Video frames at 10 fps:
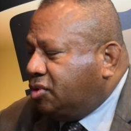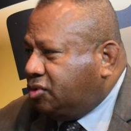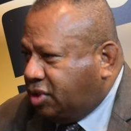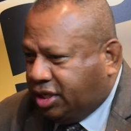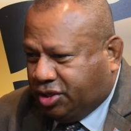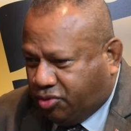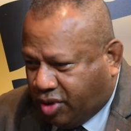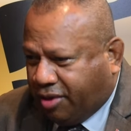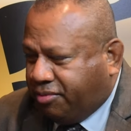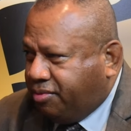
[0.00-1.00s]
so that you
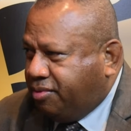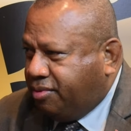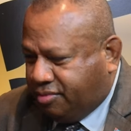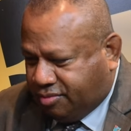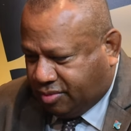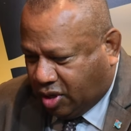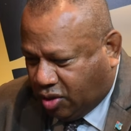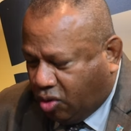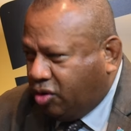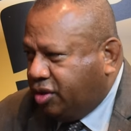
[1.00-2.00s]
have
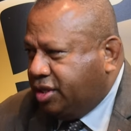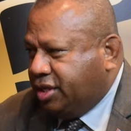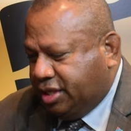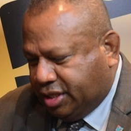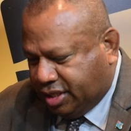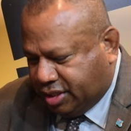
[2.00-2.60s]
all the